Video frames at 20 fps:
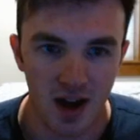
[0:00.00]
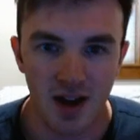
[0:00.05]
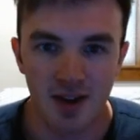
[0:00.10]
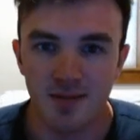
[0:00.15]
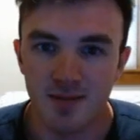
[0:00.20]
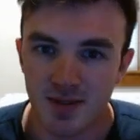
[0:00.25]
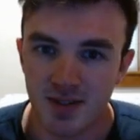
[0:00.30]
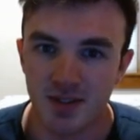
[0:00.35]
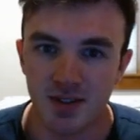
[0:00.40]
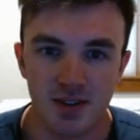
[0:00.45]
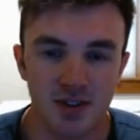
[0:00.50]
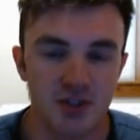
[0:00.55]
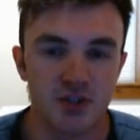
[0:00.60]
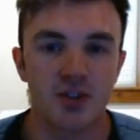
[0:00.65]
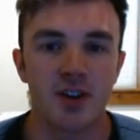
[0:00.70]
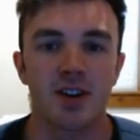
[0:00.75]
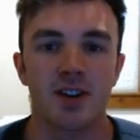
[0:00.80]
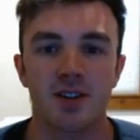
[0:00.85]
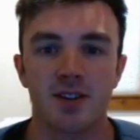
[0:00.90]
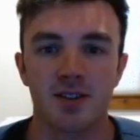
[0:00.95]
still a
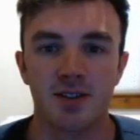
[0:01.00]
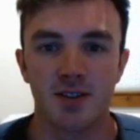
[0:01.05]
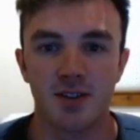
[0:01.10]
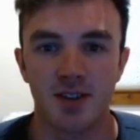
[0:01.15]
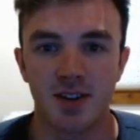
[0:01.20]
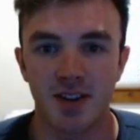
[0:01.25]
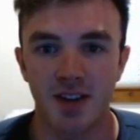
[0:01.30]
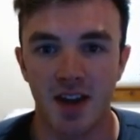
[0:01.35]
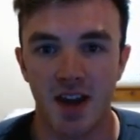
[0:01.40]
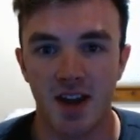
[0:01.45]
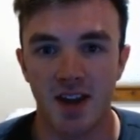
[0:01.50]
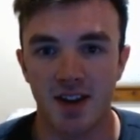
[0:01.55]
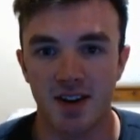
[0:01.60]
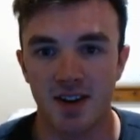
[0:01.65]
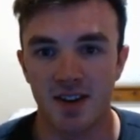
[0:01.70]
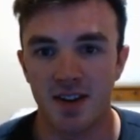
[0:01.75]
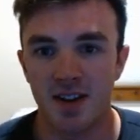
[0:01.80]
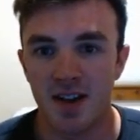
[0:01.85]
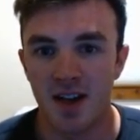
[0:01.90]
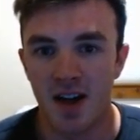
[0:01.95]
trader and learning, and
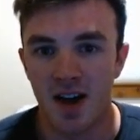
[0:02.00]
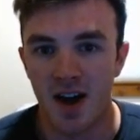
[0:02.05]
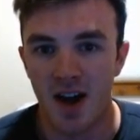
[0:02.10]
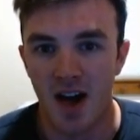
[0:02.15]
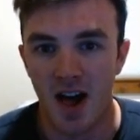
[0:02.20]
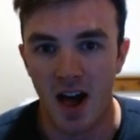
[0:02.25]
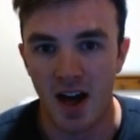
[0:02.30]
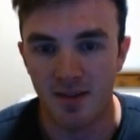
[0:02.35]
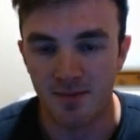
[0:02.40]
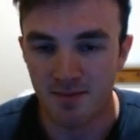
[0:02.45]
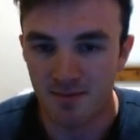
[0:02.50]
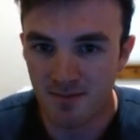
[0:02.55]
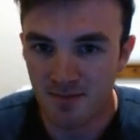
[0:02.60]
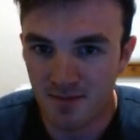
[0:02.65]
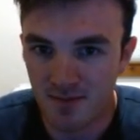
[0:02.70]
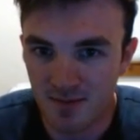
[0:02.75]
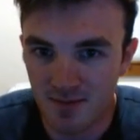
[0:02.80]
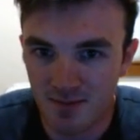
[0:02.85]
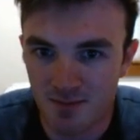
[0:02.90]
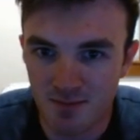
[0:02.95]
I'm
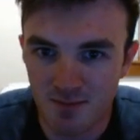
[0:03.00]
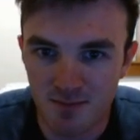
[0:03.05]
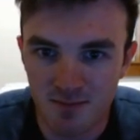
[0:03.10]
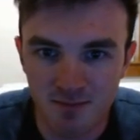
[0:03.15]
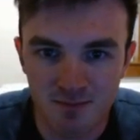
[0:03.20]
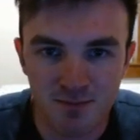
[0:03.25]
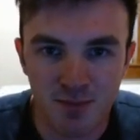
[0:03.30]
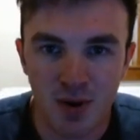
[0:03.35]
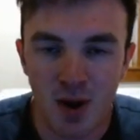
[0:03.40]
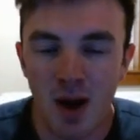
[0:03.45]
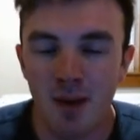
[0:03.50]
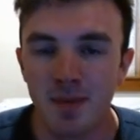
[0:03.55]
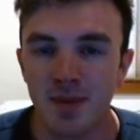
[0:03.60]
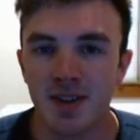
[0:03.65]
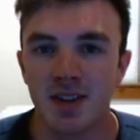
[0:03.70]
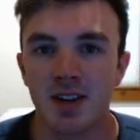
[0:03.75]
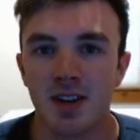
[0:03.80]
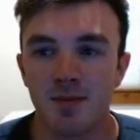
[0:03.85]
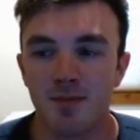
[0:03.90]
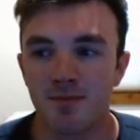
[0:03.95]
probably
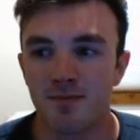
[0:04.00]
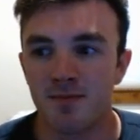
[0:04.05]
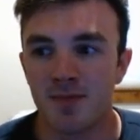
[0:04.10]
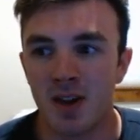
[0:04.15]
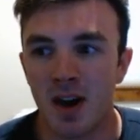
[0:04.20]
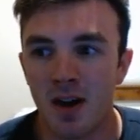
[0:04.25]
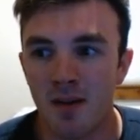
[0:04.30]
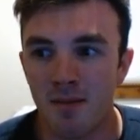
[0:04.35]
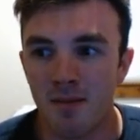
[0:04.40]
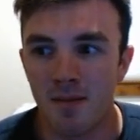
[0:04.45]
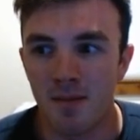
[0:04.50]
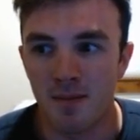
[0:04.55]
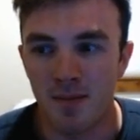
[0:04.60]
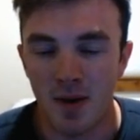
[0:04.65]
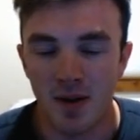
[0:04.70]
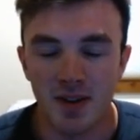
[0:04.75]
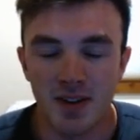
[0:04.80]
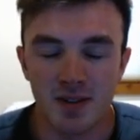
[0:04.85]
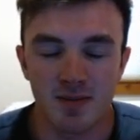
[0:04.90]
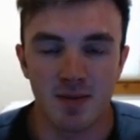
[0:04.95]
gonna
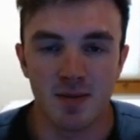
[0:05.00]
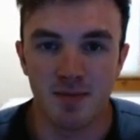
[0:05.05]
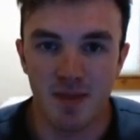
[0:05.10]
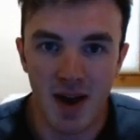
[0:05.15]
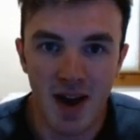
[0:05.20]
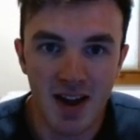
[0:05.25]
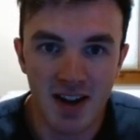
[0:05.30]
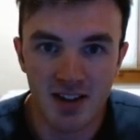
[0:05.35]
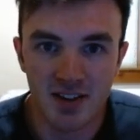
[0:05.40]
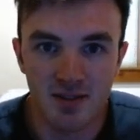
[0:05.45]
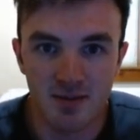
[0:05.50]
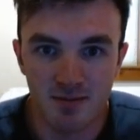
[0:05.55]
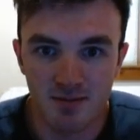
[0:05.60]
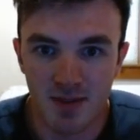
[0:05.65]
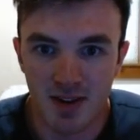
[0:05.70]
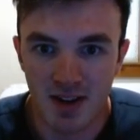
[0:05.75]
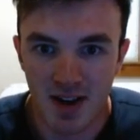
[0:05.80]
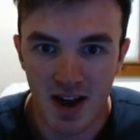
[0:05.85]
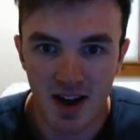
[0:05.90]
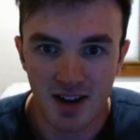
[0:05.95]
be bad at
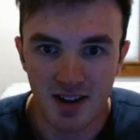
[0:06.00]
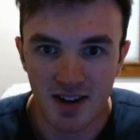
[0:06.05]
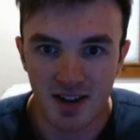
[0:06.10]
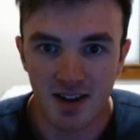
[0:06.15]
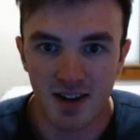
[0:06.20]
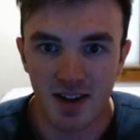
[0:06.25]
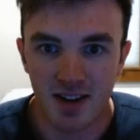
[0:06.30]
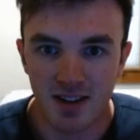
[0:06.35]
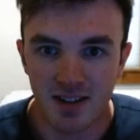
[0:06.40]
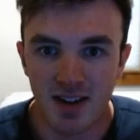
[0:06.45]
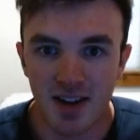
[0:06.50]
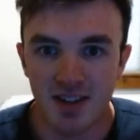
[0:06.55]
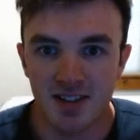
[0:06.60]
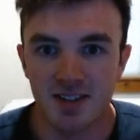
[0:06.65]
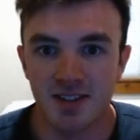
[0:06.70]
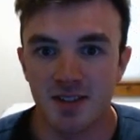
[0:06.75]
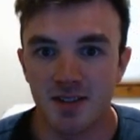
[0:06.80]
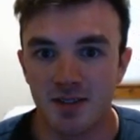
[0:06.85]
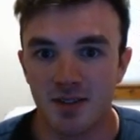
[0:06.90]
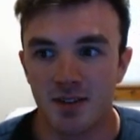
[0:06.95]

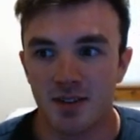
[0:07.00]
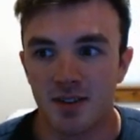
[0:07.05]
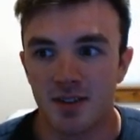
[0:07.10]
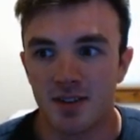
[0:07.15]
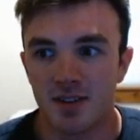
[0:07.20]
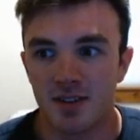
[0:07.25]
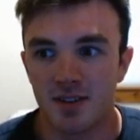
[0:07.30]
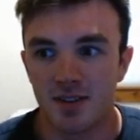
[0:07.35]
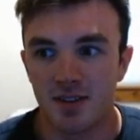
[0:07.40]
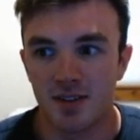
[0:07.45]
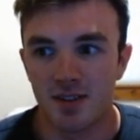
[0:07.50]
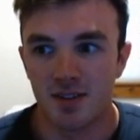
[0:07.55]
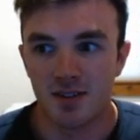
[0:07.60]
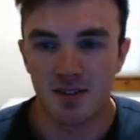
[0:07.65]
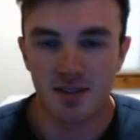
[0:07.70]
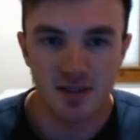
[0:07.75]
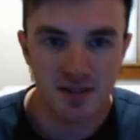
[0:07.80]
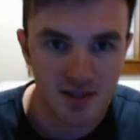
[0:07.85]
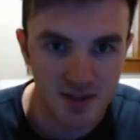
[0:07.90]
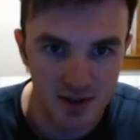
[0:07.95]
analyzing
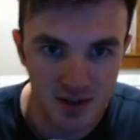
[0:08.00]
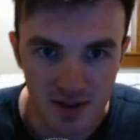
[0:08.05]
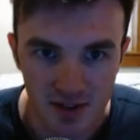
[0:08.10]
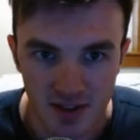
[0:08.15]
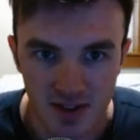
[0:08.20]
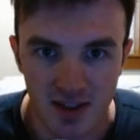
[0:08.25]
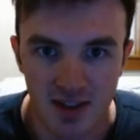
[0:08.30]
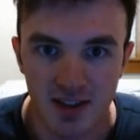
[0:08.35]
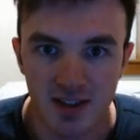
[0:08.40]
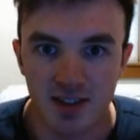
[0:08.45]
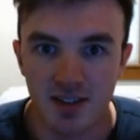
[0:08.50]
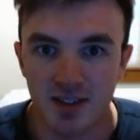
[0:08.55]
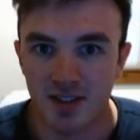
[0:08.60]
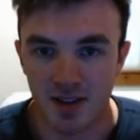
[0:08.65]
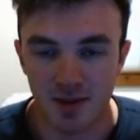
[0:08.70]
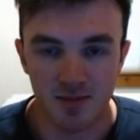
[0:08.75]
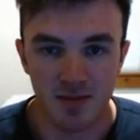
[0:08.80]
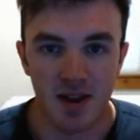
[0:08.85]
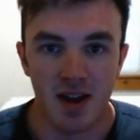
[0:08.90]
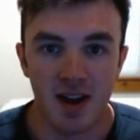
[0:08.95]
certain things
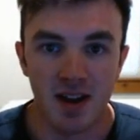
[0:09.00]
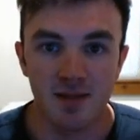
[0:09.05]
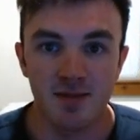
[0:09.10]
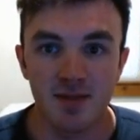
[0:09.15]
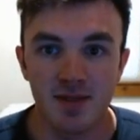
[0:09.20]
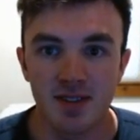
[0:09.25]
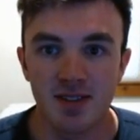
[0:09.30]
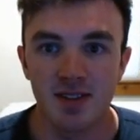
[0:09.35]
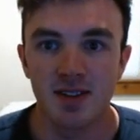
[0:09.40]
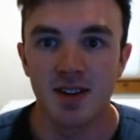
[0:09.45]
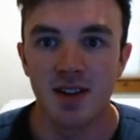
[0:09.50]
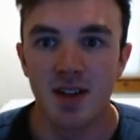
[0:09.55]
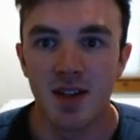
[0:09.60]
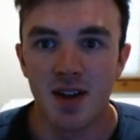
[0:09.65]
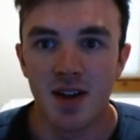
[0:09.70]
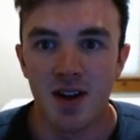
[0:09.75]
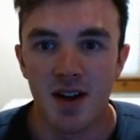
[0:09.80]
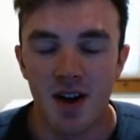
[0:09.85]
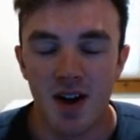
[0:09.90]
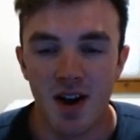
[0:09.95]
sometimes.
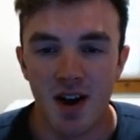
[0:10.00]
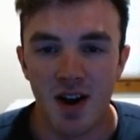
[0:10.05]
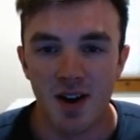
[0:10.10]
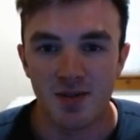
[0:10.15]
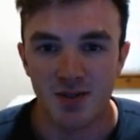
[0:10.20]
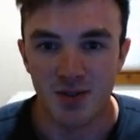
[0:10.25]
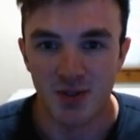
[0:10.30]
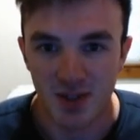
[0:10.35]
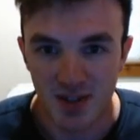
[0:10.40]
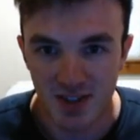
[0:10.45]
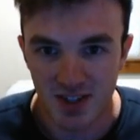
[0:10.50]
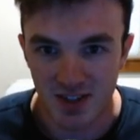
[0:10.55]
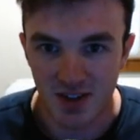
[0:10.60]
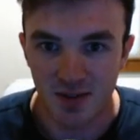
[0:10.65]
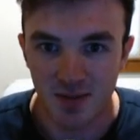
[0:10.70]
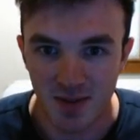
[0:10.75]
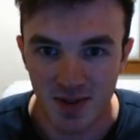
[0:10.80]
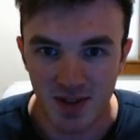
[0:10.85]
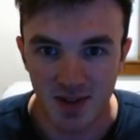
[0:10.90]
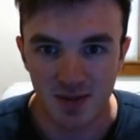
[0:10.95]
So this
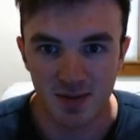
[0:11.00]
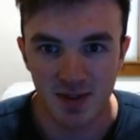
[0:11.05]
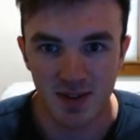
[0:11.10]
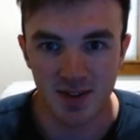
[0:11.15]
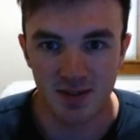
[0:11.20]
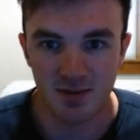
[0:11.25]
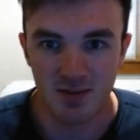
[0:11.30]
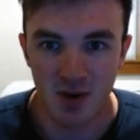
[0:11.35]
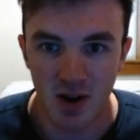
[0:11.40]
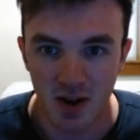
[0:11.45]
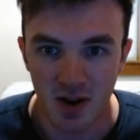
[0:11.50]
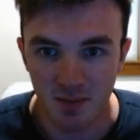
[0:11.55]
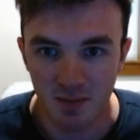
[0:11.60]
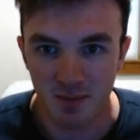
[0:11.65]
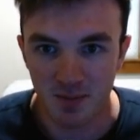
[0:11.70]
could be completely wrong,